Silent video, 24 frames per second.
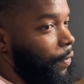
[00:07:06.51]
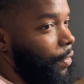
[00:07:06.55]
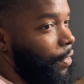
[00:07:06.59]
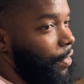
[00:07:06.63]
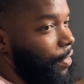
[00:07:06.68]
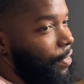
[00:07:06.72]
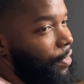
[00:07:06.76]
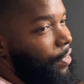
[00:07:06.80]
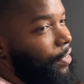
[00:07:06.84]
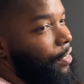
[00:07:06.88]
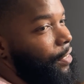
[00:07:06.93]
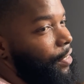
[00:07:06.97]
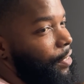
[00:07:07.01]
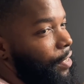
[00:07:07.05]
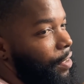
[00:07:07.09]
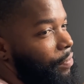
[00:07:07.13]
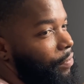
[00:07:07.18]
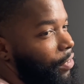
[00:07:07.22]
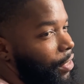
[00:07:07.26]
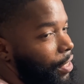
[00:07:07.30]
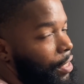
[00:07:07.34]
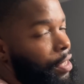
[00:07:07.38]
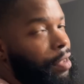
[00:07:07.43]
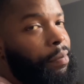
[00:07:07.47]
seven,
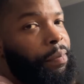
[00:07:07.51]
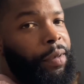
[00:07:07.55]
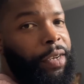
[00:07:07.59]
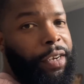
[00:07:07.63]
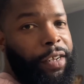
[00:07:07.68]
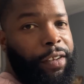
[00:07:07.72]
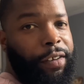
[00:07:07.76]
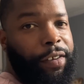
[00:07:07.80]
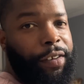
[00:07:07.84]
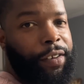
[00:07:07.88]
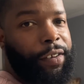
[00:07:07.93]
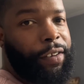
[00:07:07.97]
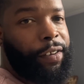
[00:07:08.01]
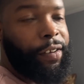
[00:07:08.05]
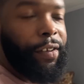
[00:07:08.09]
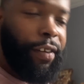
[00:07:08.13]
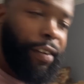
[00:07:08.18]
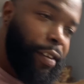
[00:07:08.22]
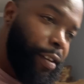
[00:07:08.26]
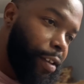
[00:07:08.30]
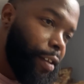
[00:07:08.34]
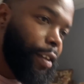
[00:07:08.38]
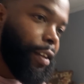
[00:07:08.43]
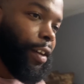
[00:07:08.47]
eight minutes.
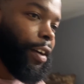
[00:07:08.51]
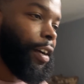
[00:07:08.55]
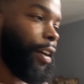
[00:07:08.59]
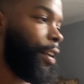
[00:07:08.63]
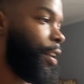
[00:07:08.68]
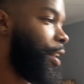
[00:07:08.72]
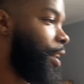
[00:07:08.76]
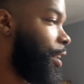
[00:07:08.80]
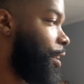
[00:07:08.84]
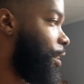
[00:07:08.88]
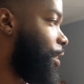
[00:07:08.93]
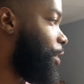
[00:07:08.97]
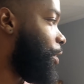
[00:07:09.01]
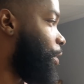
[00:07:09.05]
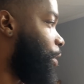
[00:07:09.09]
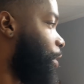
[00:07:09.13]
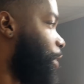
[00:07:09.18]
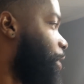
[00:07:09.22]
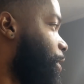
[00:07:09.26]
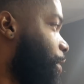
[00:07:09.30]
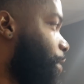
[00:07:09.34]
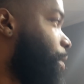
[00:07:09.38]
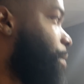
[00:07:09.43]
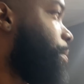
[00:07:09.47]
And then it done,
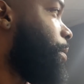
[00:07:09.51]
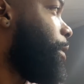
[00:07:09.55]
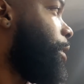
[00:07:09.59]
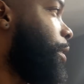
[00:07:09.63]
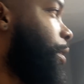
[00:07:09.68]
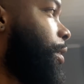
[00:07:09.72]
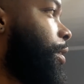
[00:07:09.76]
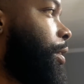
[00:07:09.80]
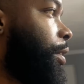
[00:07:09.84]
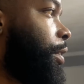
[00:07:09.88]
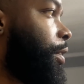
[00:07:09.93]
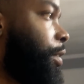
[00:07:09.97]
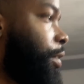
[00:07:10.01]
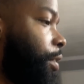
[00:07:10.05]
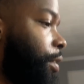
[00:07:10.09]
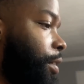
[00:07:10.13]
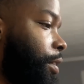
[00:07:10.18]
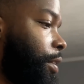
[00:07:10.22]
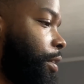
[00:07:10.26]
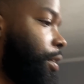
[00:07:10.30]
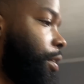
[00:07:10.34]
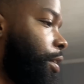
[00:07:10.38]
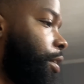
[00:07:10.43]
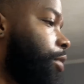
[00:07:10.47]
you see me?
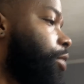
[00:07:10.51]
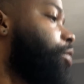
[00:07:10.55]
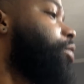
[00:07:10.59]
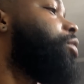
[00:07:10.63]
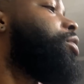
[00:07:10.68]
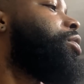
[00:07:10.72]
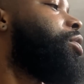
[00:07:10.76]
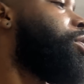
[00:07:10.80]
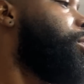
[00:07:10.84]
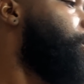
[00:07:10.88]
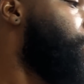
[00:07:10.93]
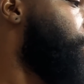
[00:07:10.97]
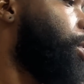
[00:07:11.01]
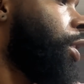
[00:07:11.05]
Let's go throw the